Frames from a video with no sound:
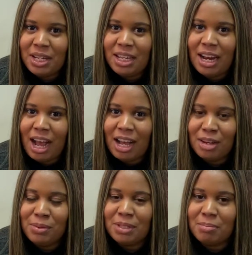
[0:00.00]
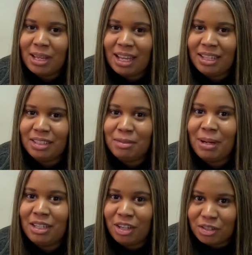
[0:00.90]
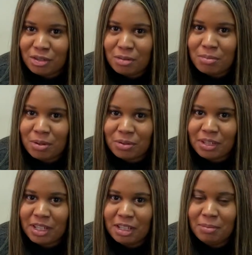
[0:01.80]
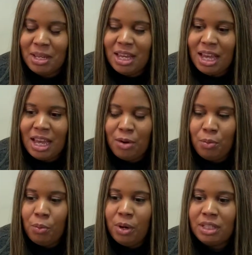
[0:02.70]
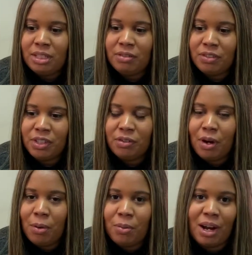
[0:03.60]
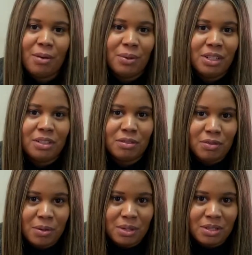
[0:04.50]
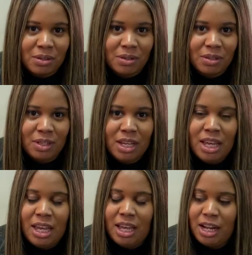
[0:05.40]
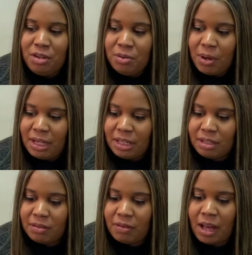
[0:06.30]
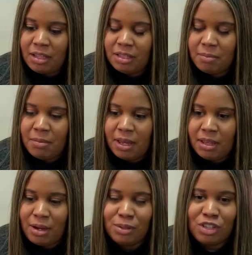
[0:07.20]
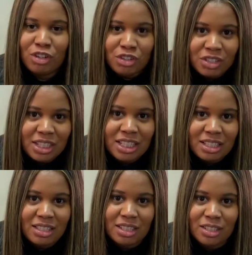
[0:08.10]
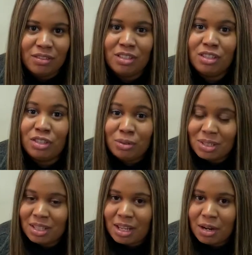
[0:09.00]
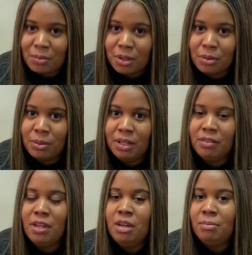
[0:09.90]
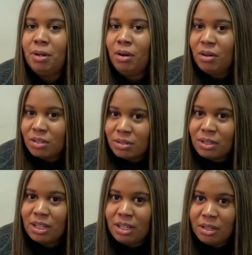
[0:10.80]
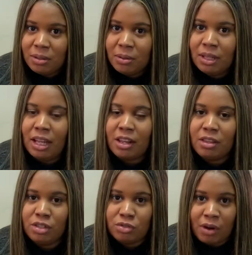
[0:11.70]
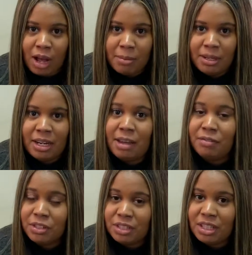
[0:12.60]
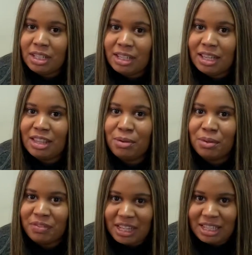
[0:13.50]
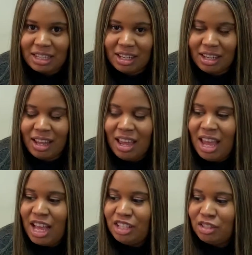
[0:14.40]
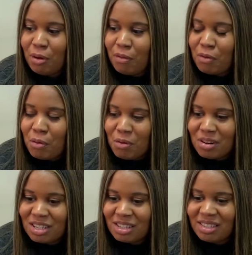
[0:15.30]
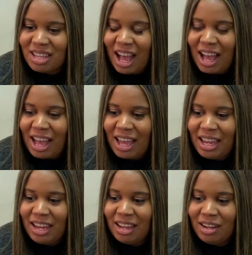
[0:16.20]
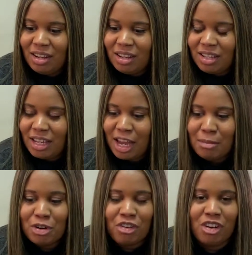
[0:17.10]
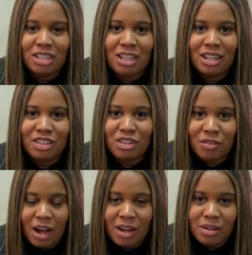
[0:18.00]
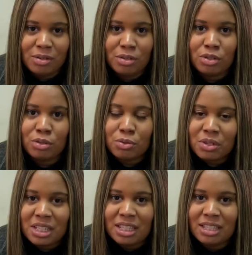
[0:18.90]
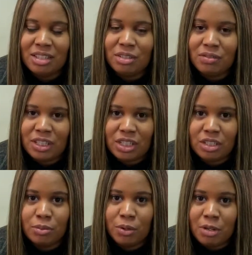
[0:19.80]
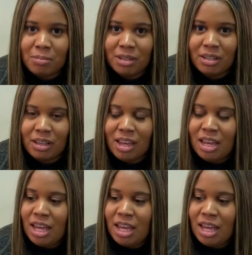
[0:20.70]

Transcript: when I was applying to my doctoral program and wanted to figure out what I wanted to focus on. And I knew I needed to find something that was culturally sensitive to the students that I work with, but also could heal a lot of the trauma and adversity that they were facing. And so of course, I came across Dr. Corrado's Storiez interventions workbook